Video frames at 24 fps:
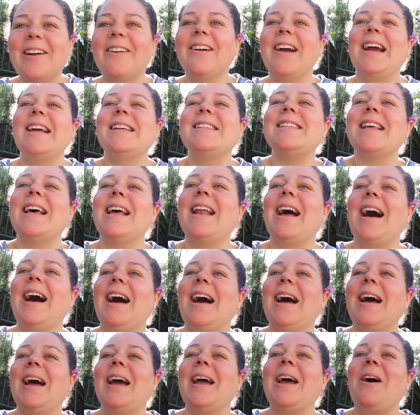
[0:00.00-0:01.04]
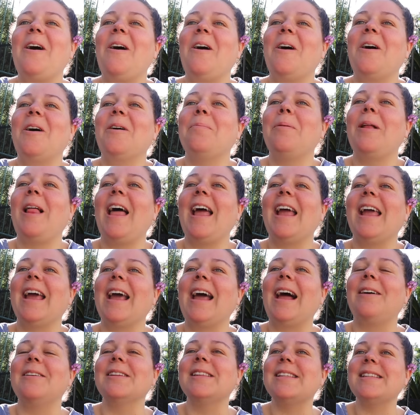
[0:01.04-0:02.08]
Grace and I are playing
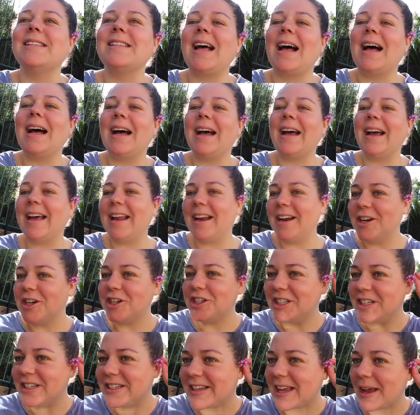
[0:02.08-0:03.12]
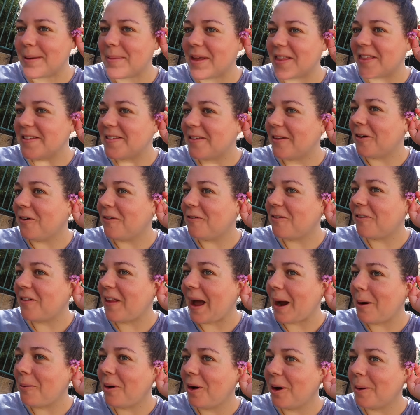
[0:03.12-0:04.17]
outside. She just gave me this little
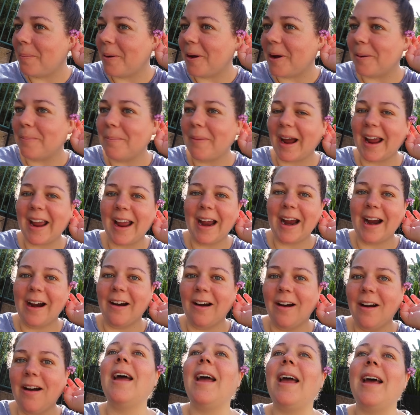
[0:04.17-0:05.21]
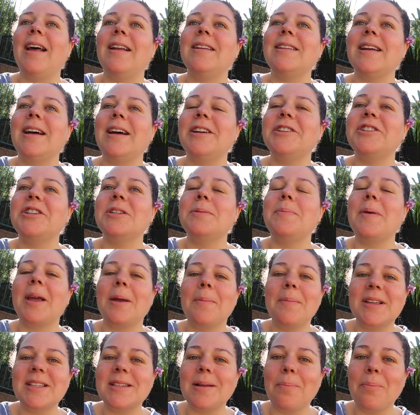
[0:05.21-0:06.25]
flower to put in my hair, and uh, she's
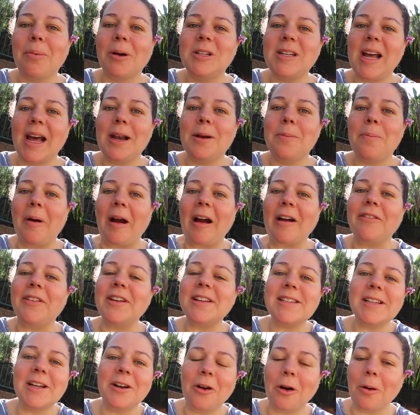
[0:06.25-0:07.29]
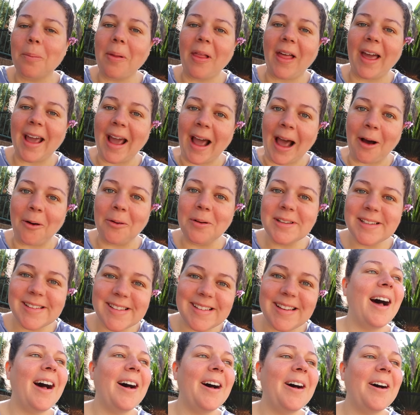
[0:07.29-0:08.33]
making me some pretend breakfast in her
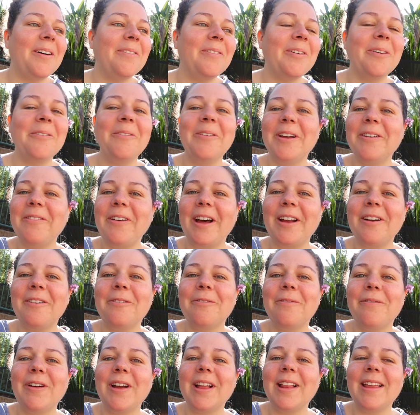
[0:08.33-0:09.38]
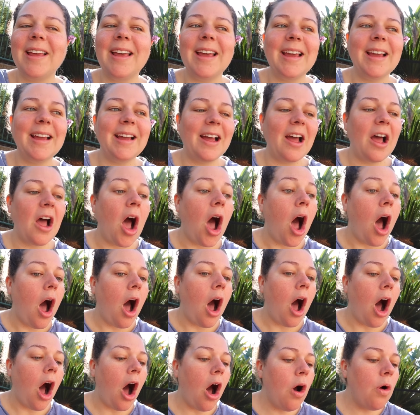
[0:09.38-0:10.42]
playhouse. Um, we've had a really... Hey,
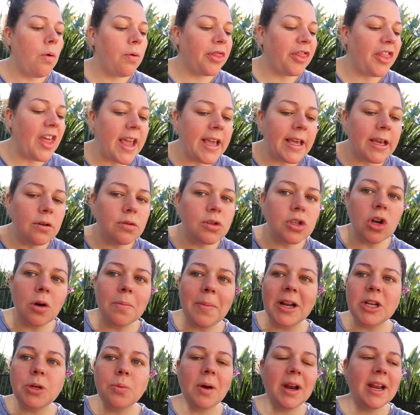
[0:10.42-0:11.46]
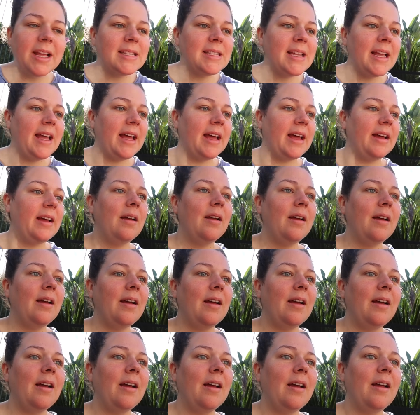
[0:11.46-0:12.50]
oh, thank you so much. What is it?
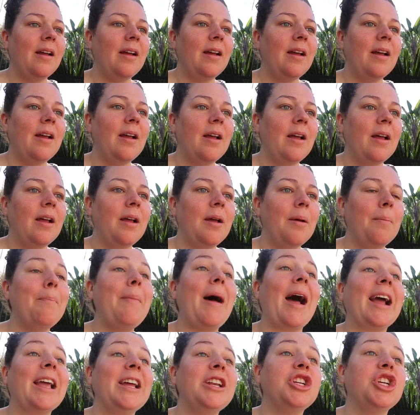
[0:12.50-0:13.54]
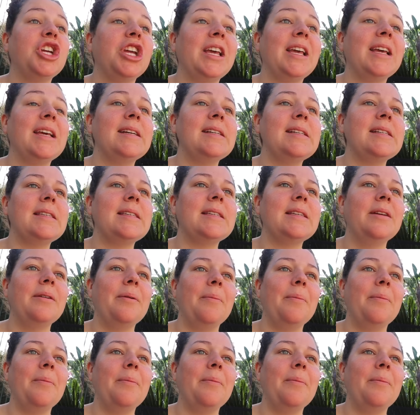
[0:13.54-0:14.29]
Mac and cheese?